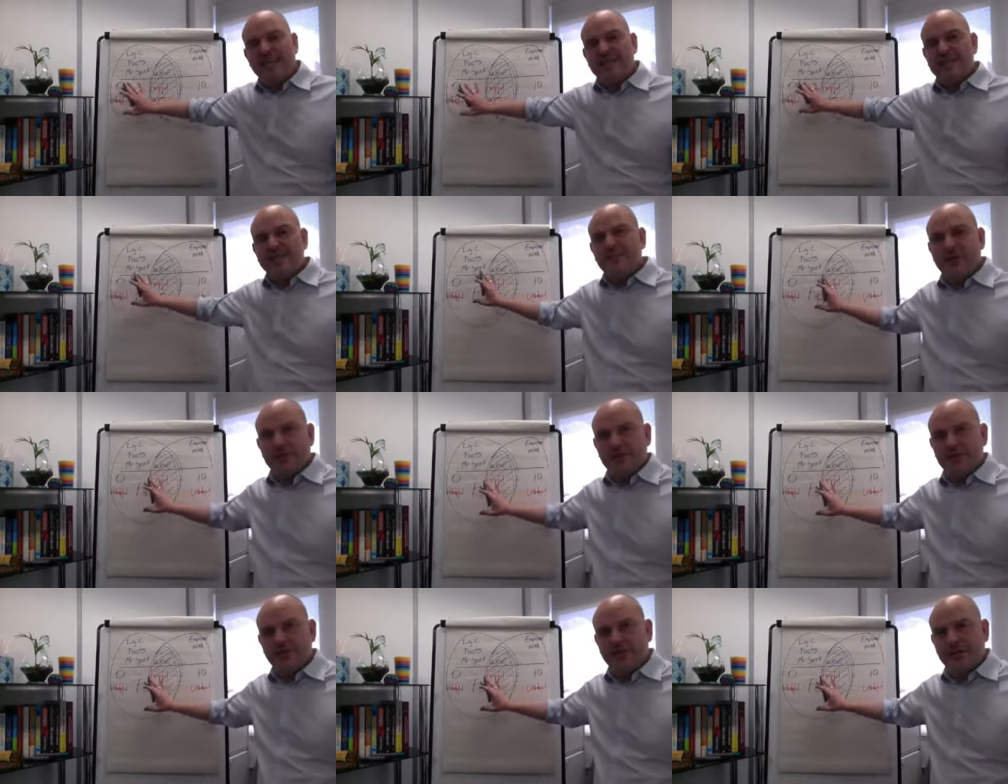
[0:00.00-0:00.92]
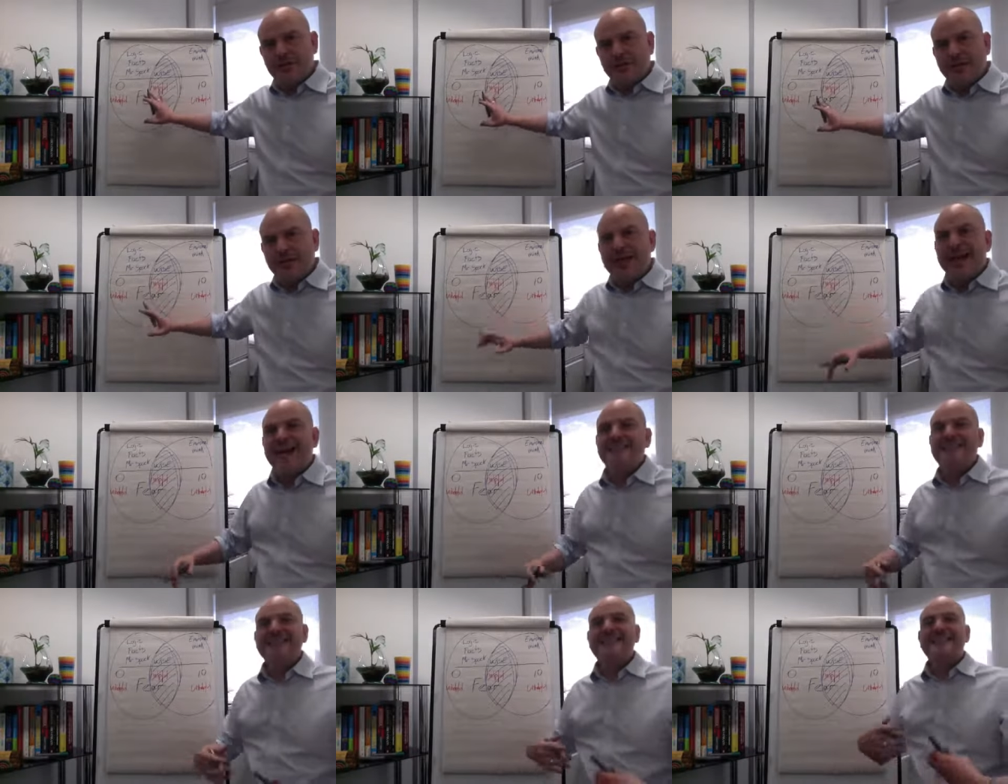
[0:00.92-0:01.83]
this emotion at
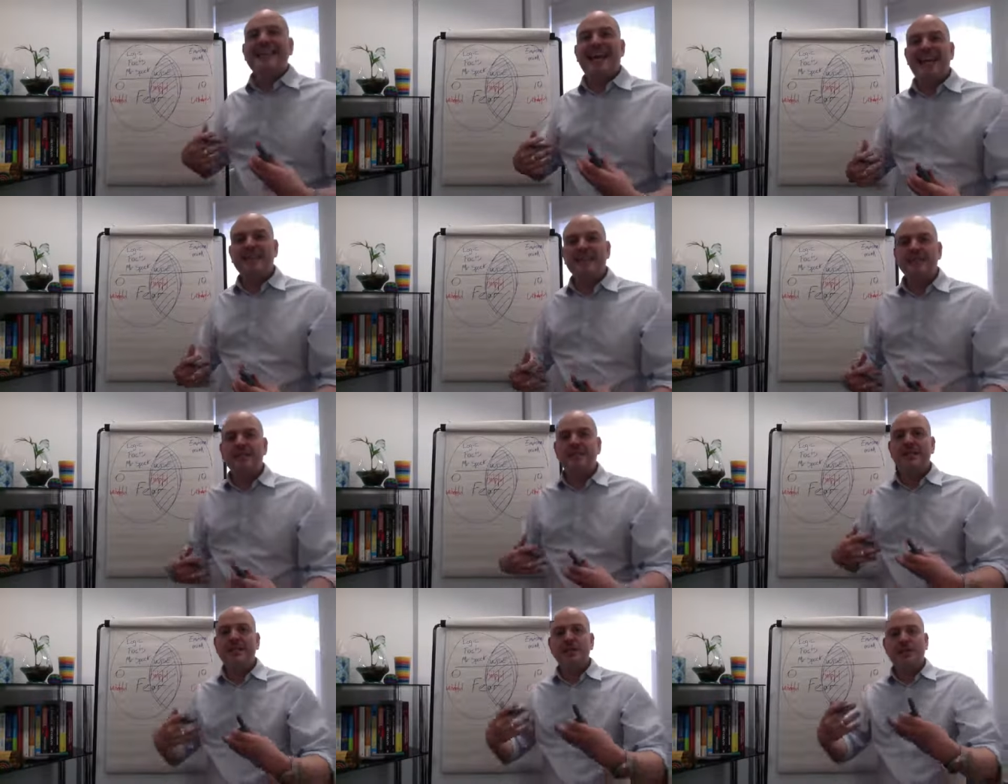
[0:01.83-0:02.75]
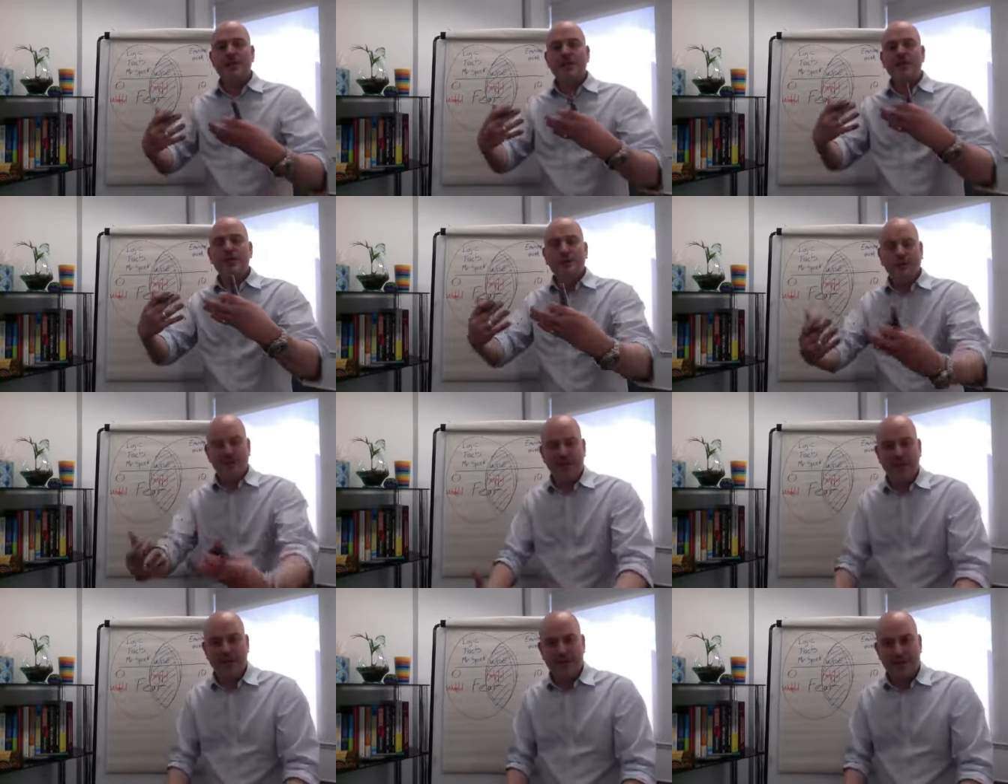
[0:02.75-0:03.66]
the intensity at which I'm
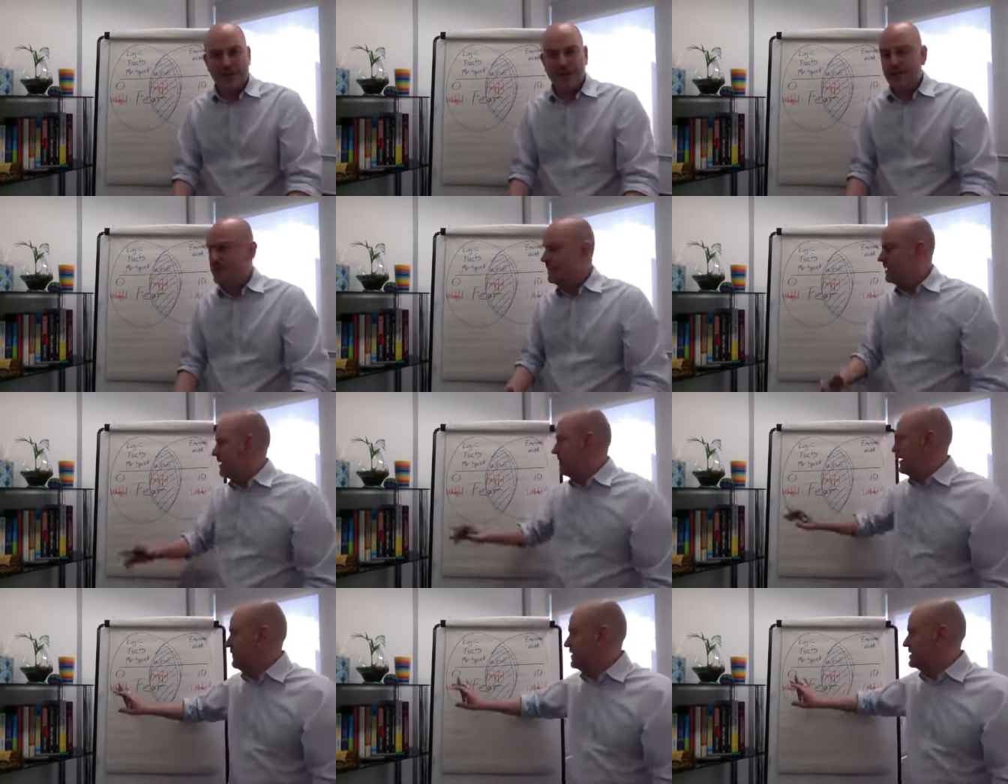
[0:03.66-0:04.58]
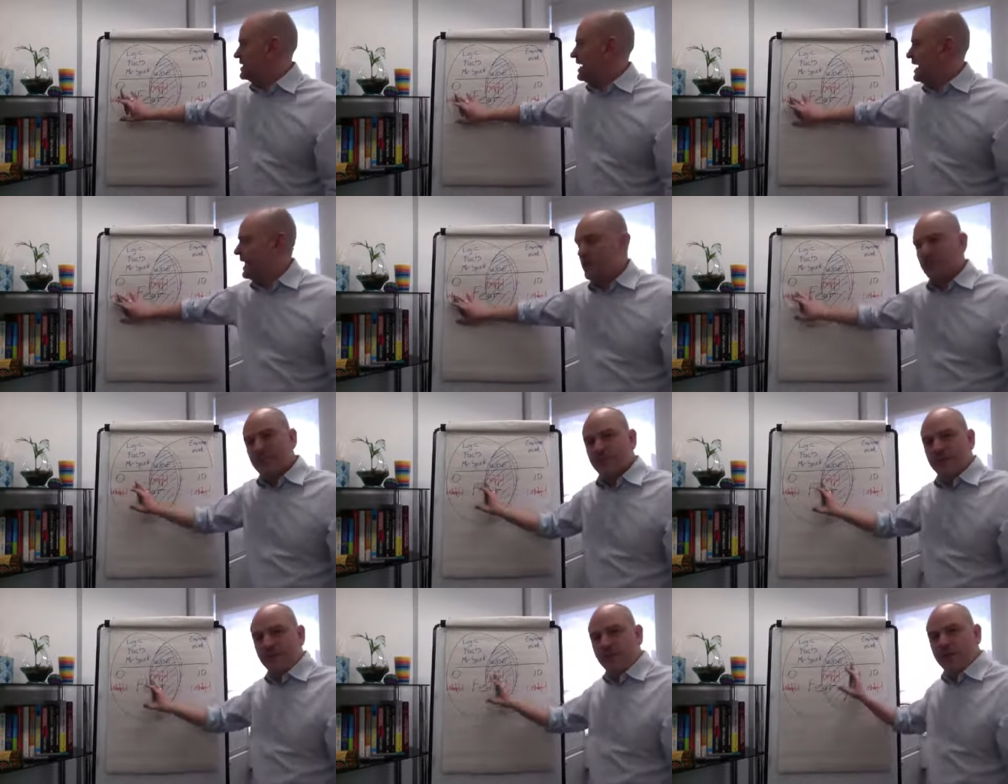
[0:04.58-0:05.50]
feeling it, if it's
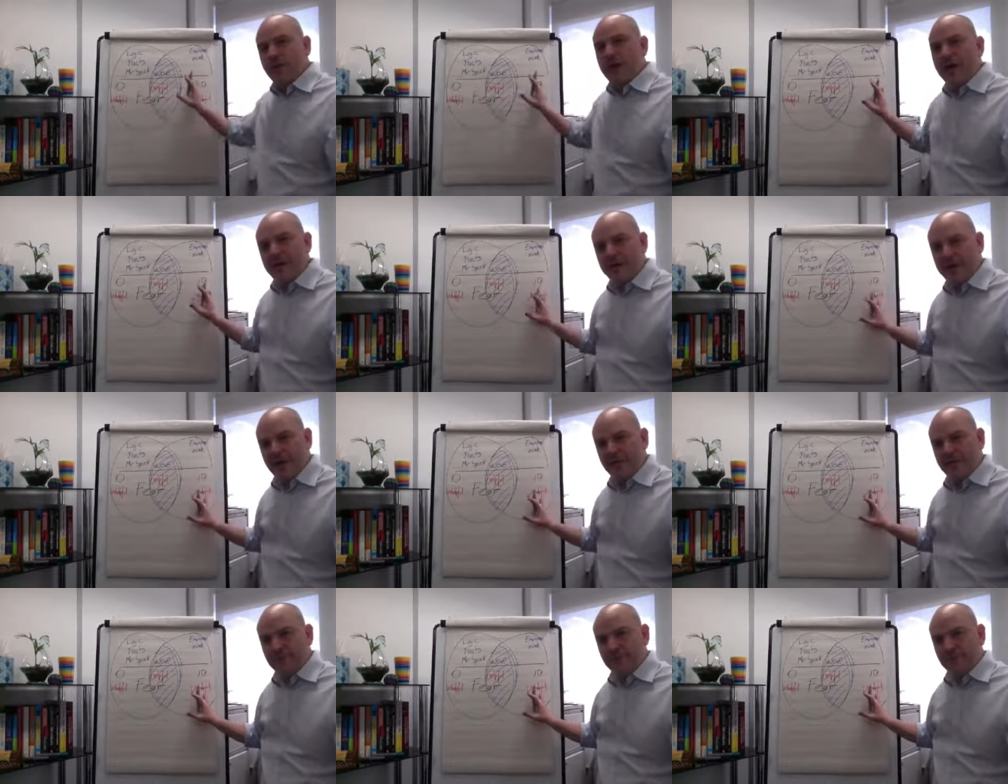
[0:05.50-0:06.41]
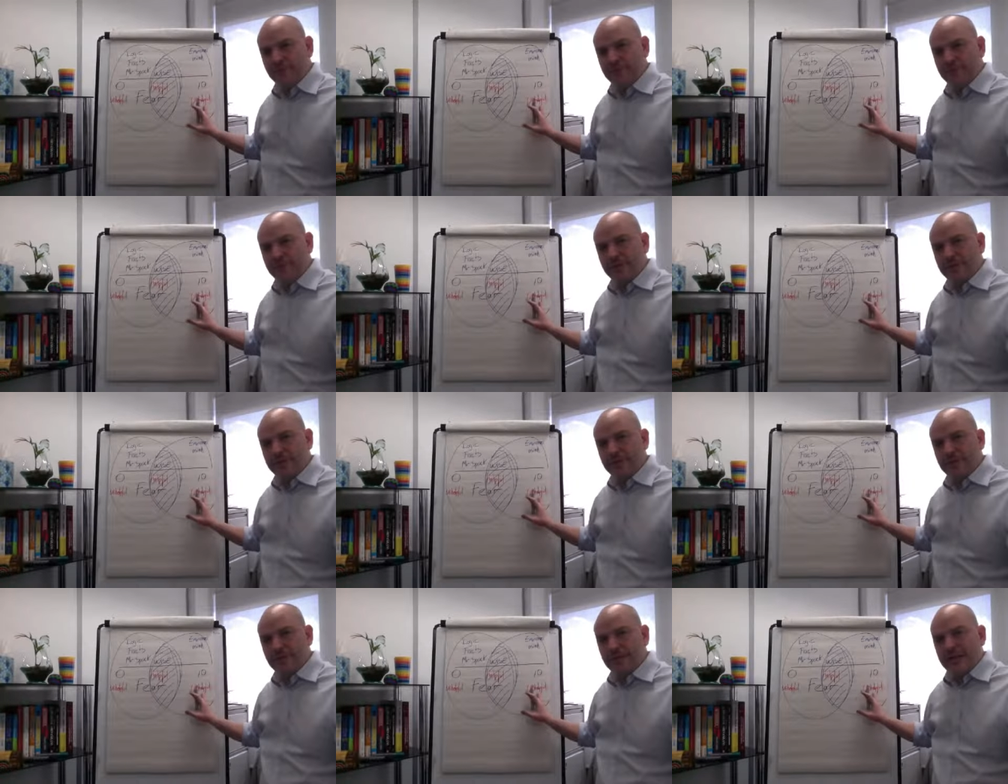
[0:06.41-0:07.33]
helpful or unhelpful.
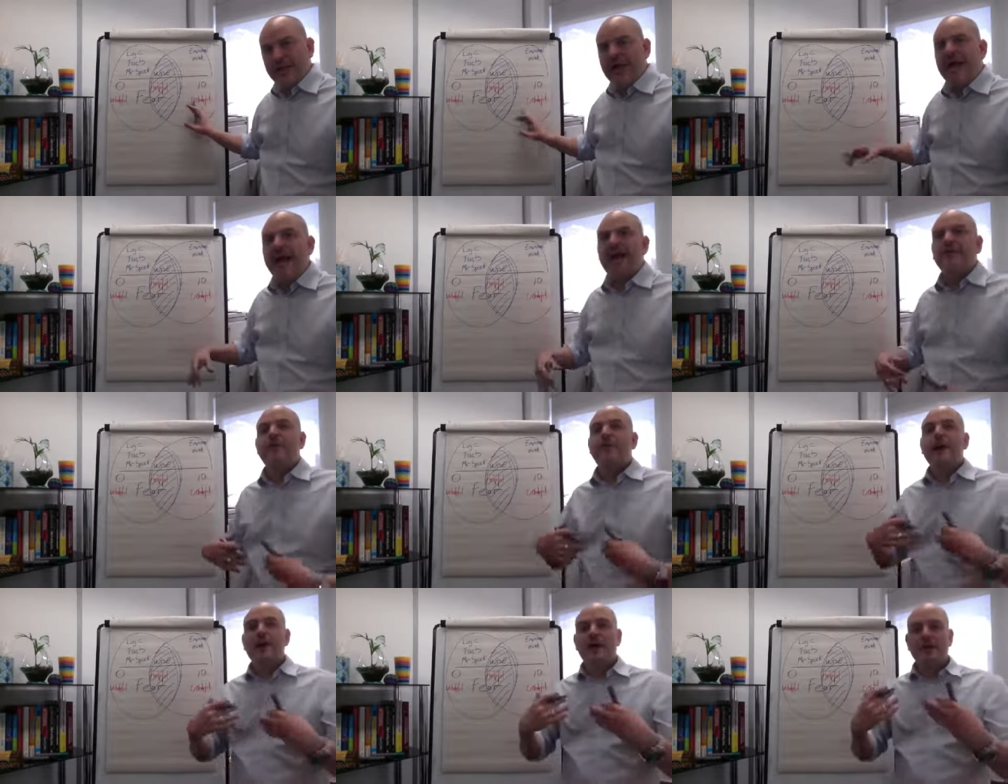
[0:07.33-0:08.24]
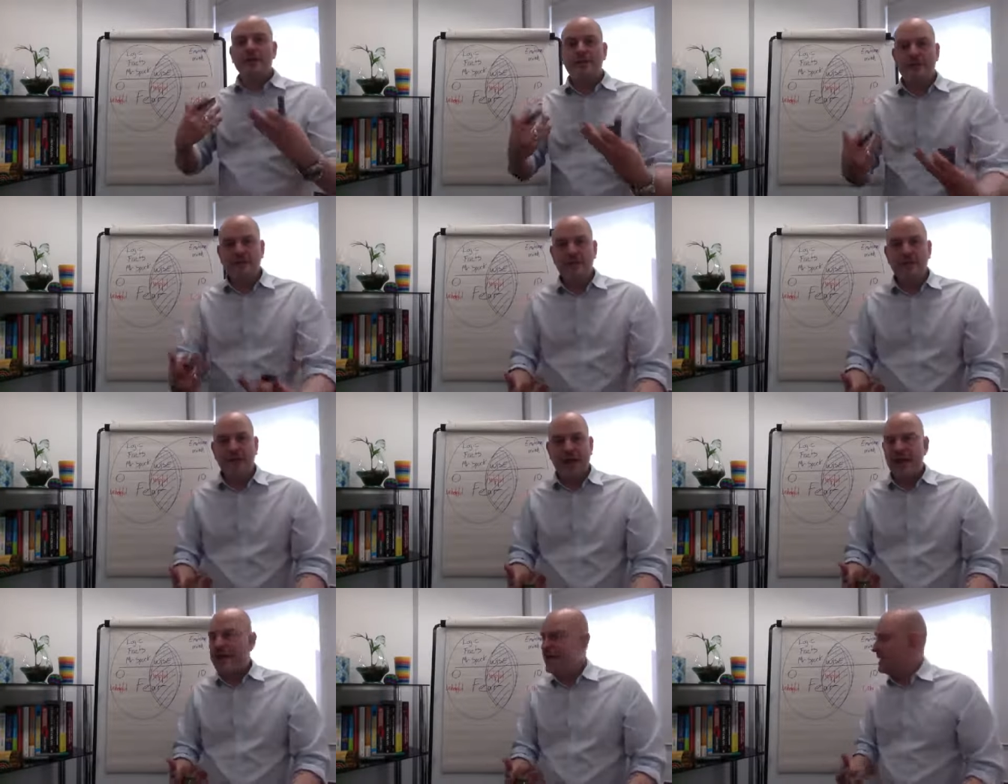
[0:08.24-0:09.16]
And the way I do
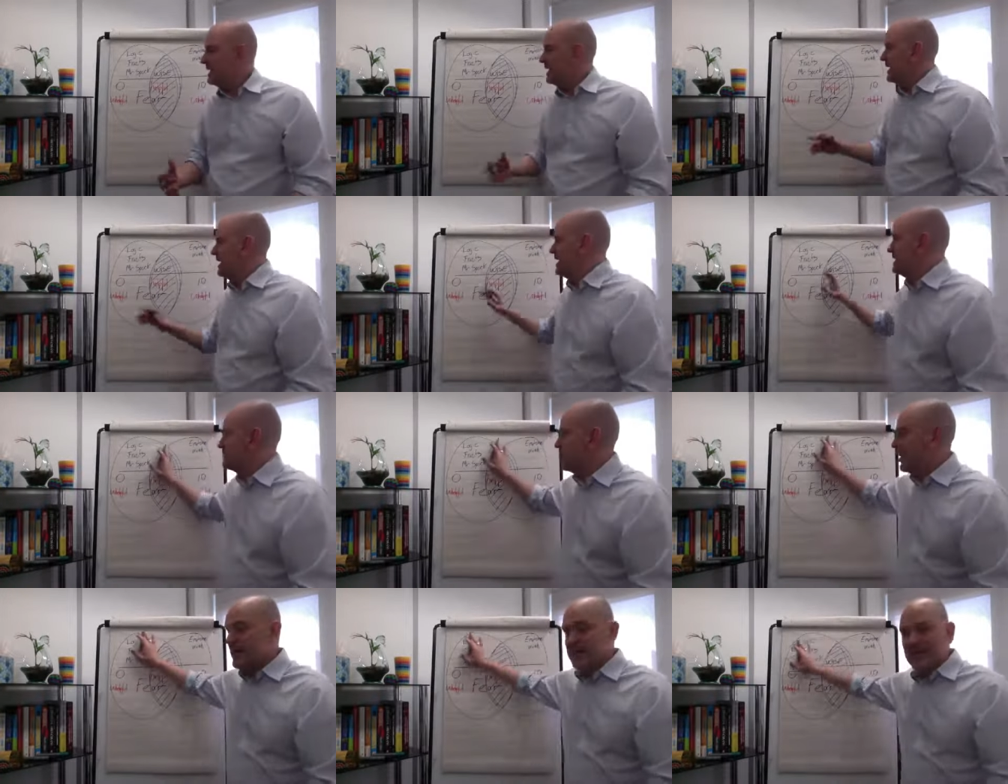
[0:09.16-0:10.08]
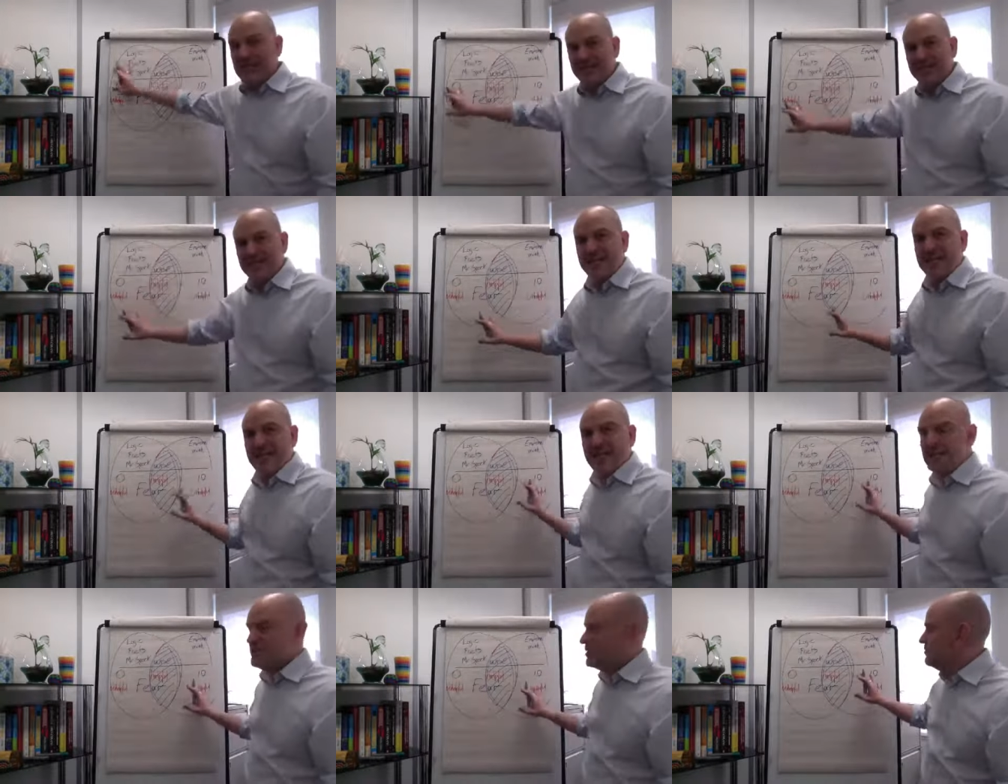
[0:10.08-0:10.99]
that is by getting
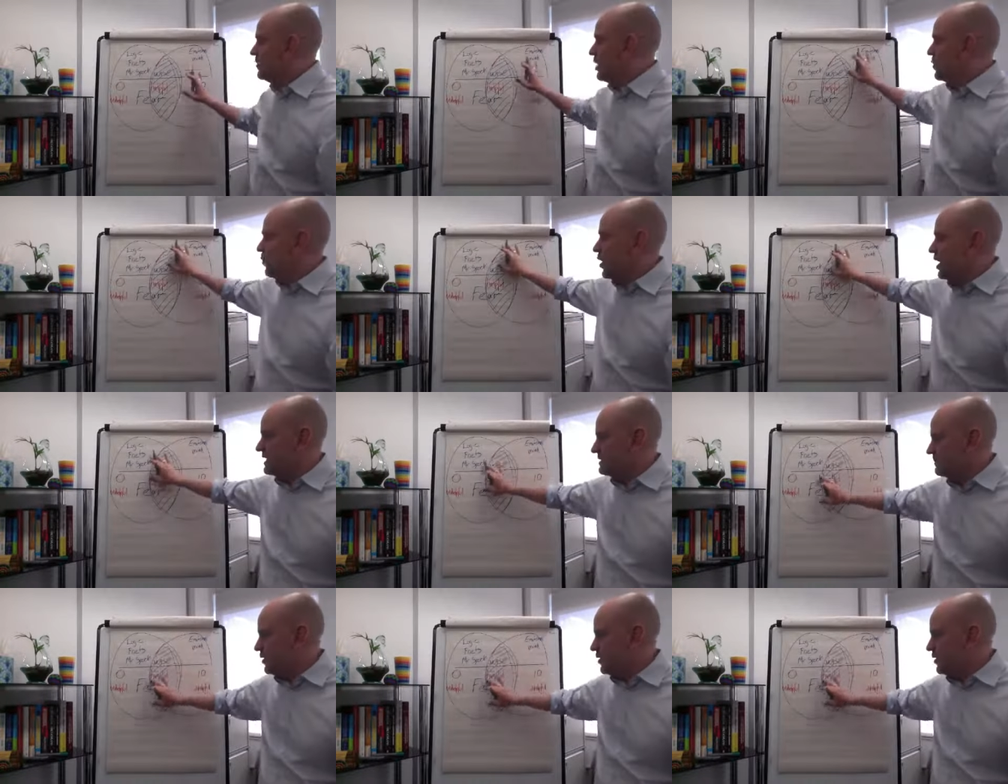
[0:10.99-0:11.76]
into my wise